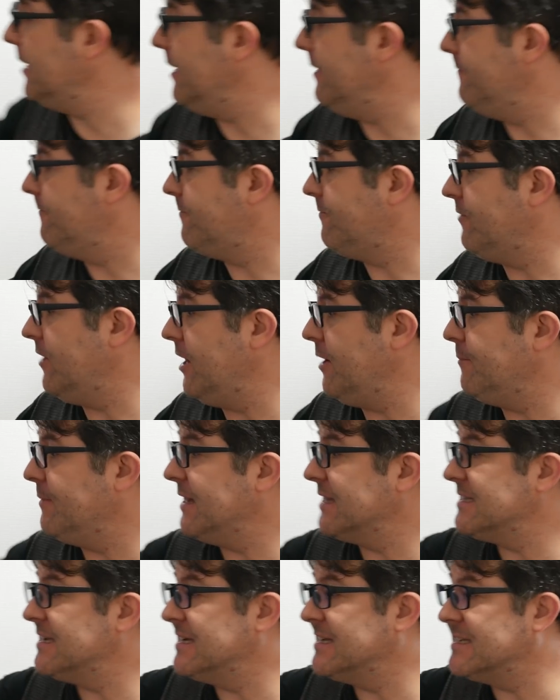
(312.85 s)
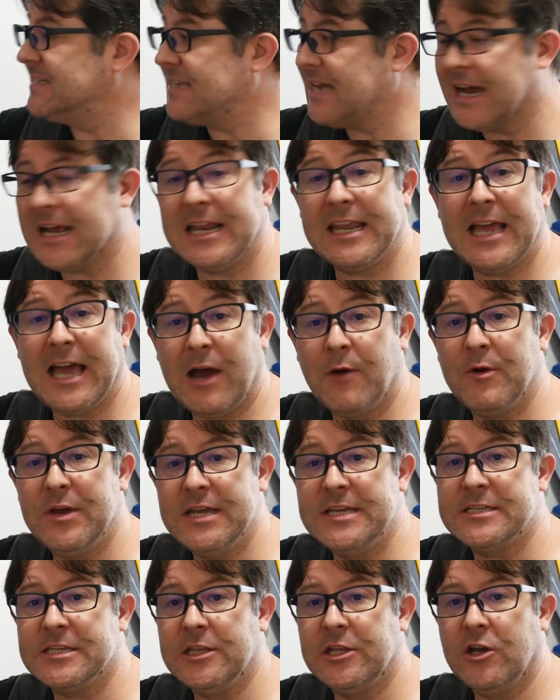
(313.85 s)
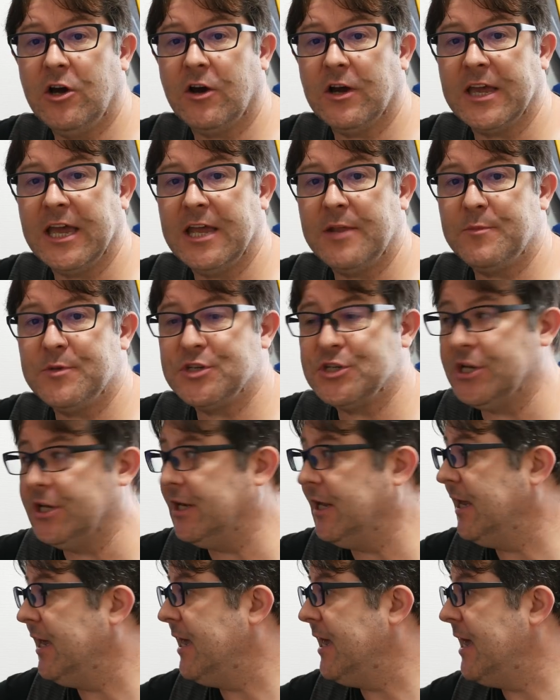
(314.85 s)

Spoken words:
in frame. That's exactly how it is in the arcade machine.